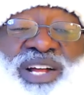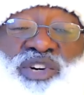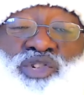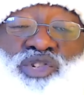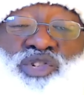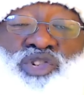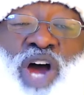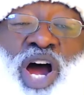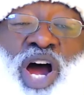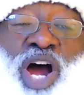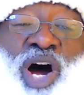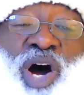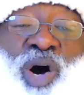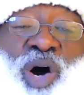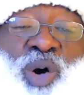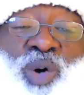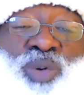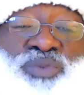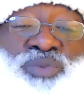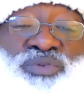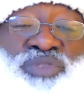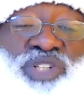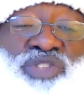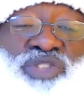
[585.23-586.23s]

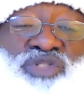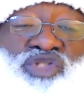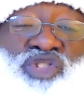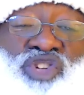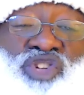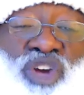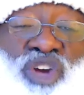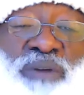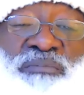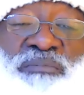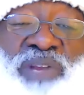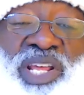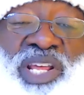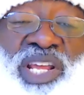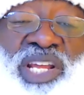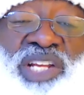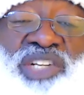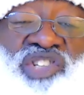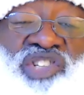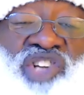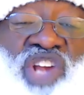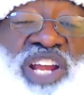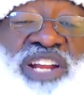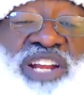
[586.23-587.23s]
down the
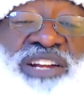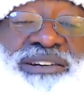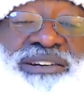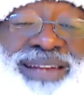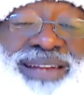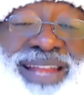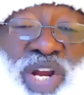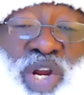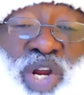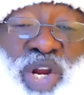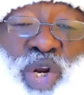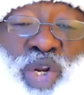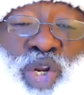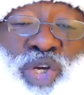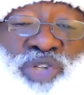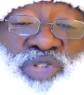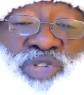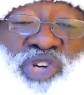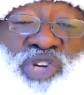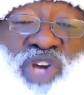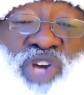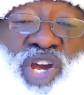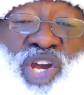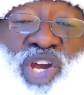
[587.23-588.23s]
chimney St.
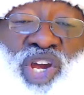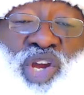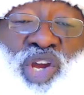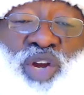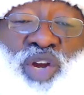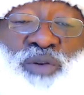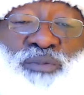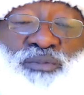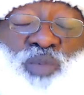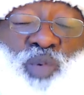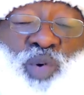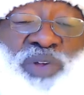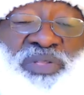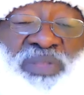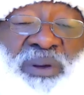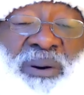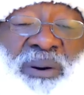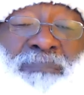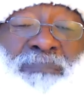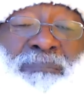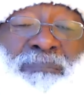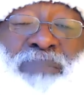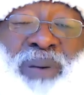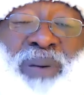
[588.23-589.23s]
Nicholas came with
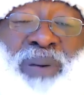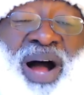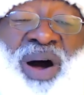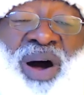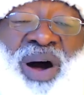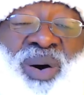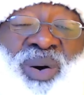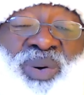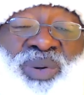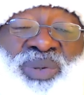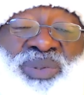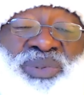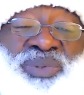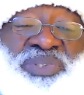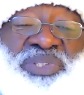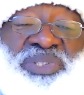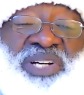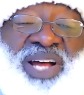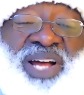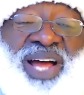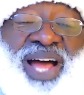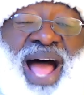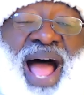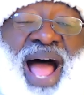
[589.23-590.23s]
a
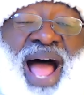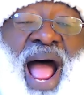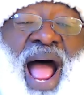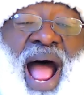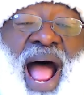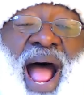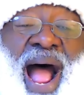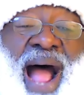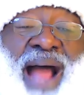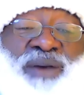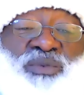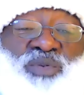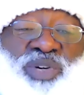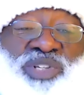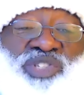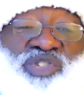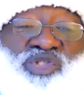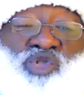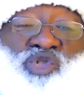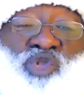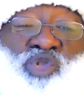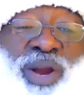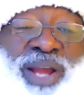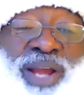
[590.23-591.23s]
bound. I
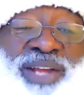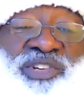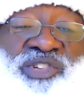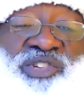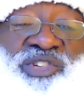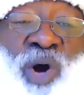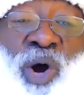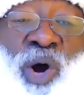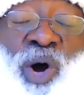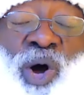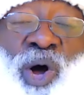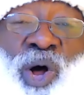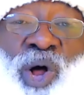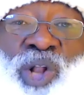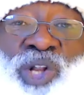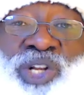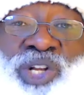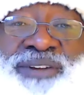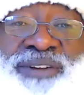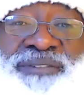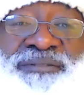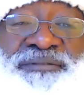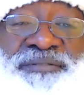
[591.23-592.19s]
was dressed all in